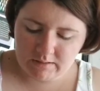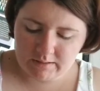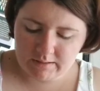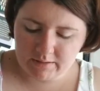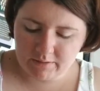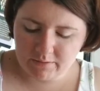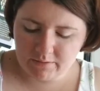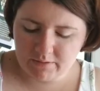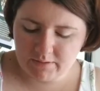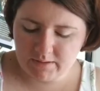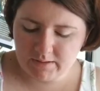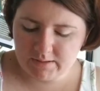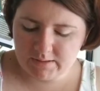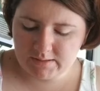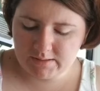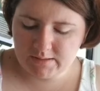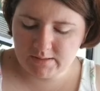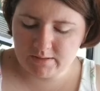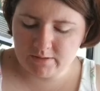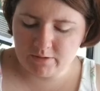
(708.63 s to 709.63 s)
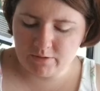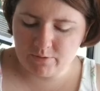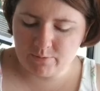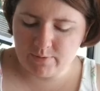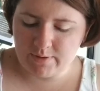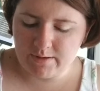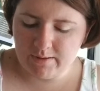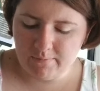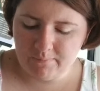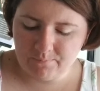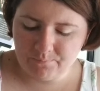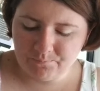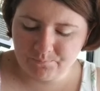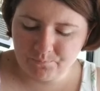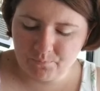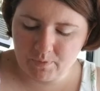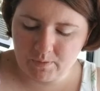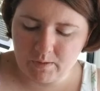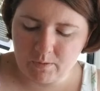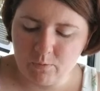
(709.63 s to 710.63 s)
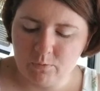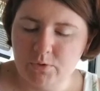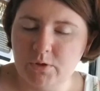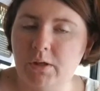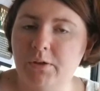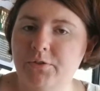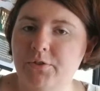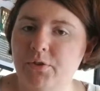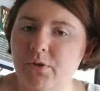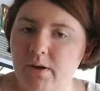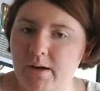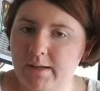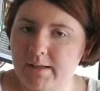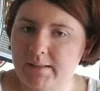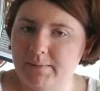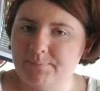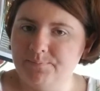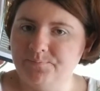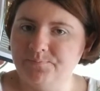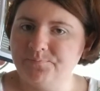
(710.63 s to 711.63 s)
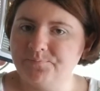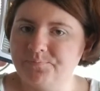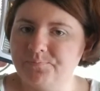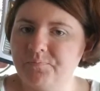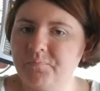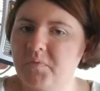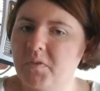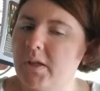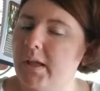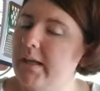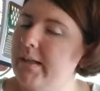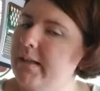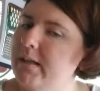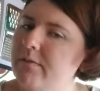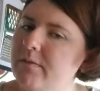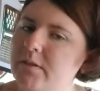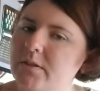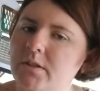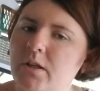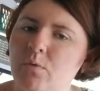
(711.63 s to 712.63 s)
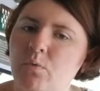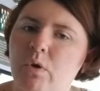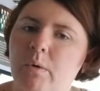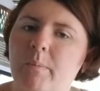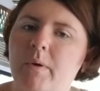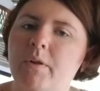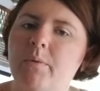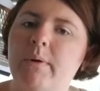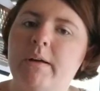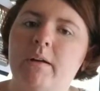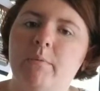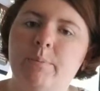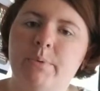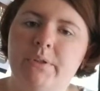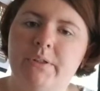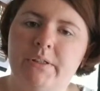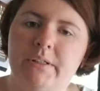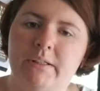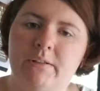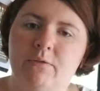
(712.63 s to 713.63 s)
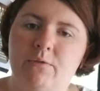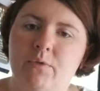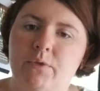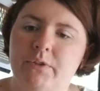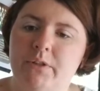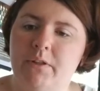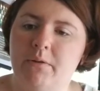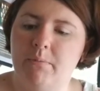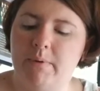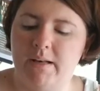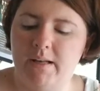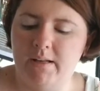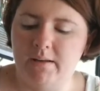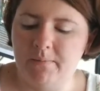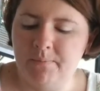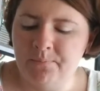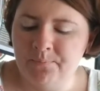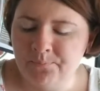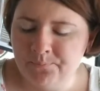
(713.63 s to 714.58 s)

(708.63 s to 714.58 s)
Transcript: I don't think it's done all the way. So I'll try it, and then if it's not warm all the way, I'll put it in for another minute.